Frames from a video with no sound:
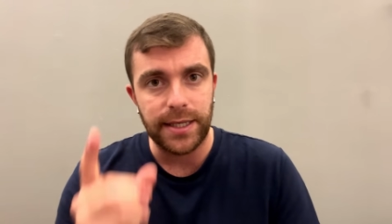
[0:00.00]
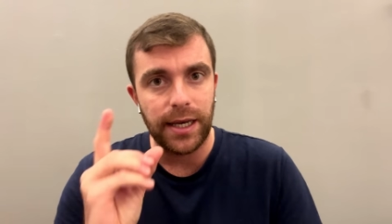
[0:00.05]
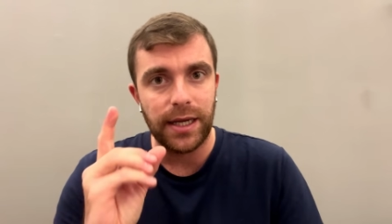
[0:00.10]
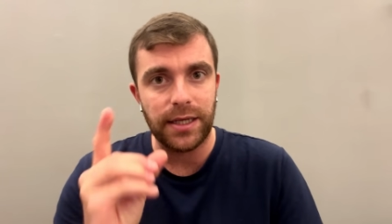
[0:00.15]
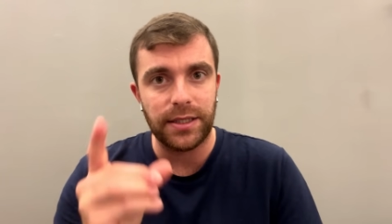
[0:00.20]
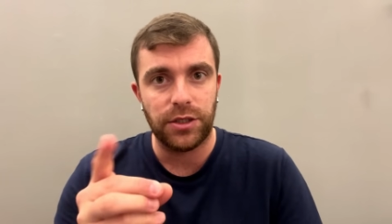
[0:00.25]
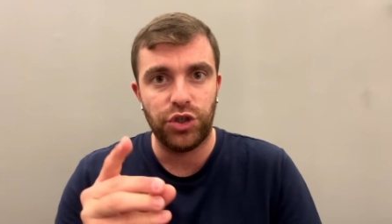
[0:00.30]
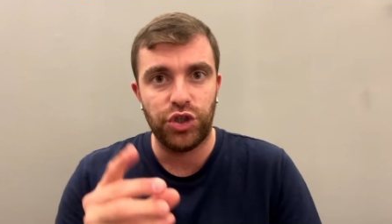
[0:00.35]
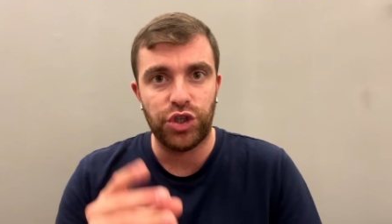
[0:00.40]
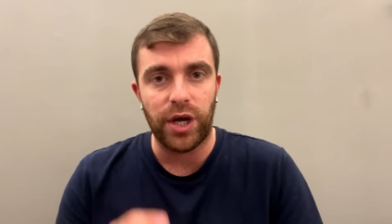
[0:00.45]

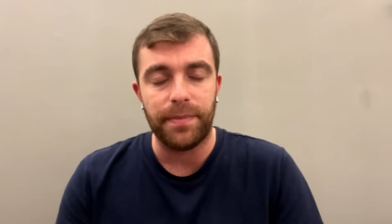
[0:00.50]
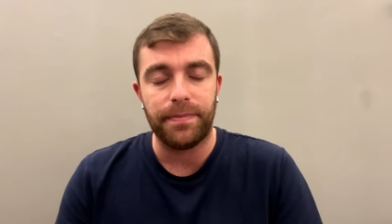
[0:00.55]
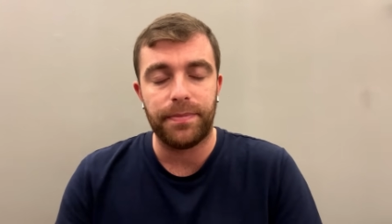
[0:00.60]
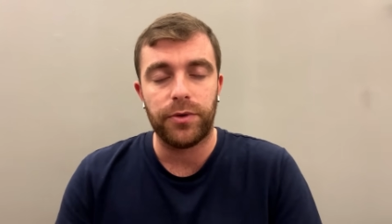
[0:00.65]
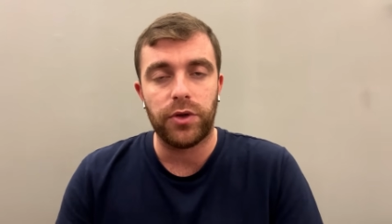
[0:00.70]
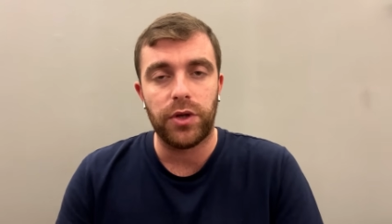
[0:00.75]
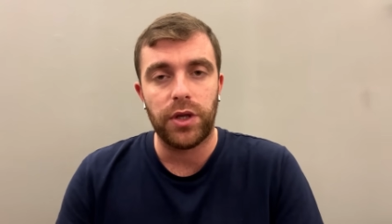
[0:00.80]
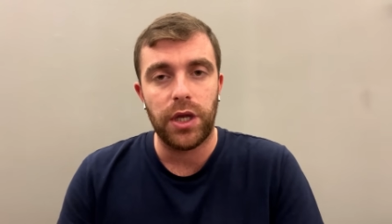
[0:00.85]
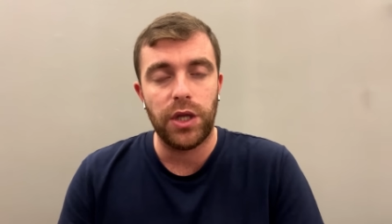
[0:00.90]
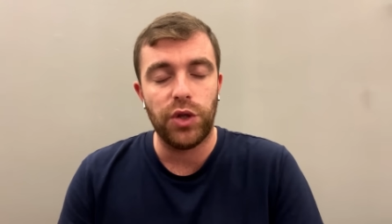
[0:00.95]
Let's
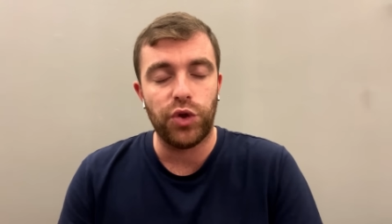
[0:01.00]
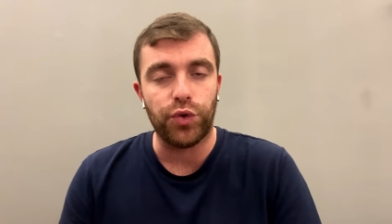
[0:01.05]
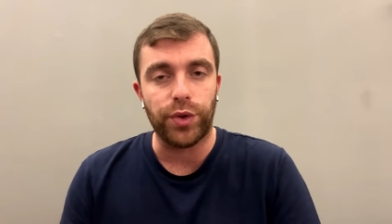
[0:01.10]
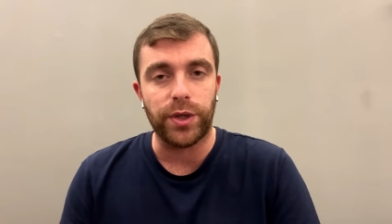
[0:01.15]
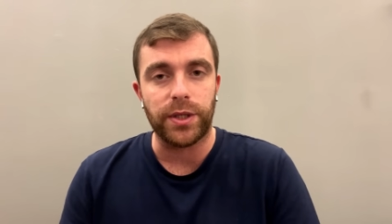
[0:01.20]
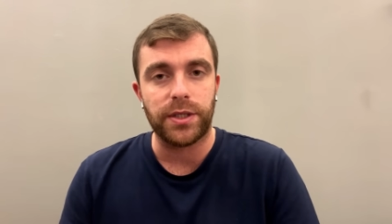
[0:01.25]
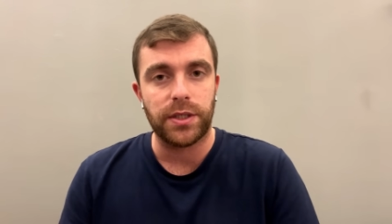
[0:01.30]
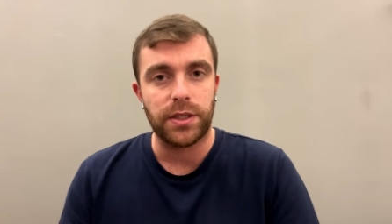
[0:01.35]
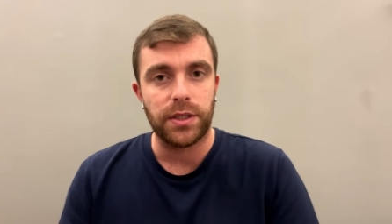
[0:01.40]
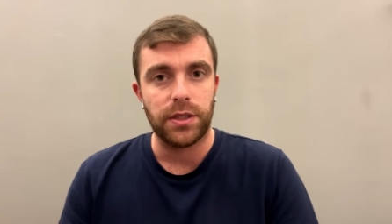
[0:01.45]
jump into
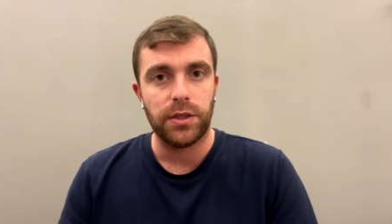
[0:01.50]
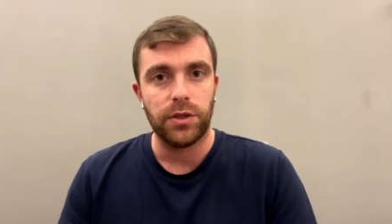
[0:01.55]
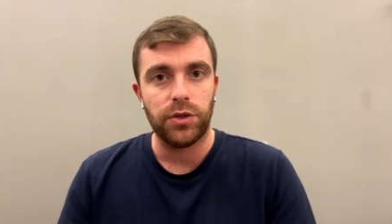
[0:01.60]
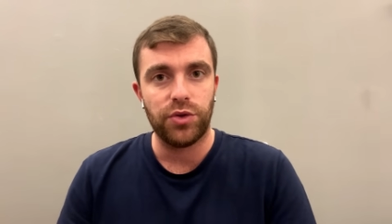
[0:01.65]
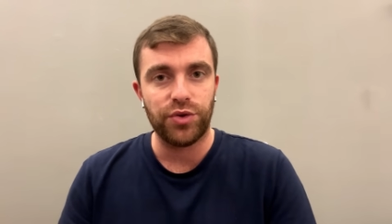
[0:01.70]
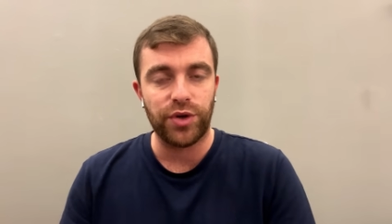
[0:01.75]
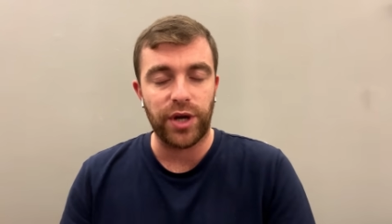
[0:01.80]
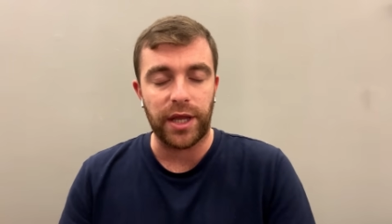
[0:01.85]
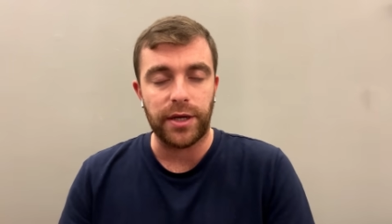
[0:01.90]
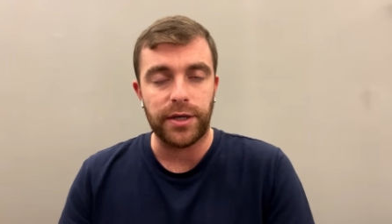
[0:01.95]
it
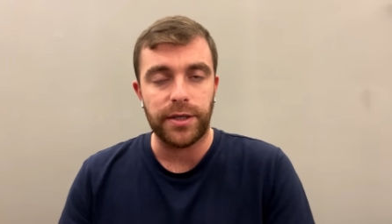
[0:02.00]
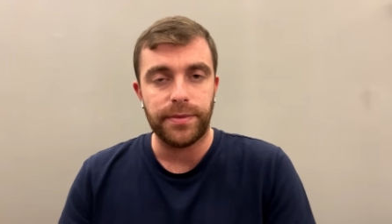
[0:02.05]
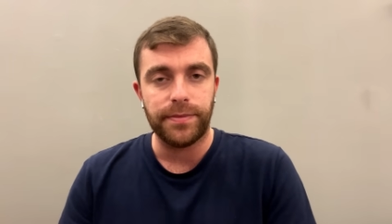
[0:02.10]
together.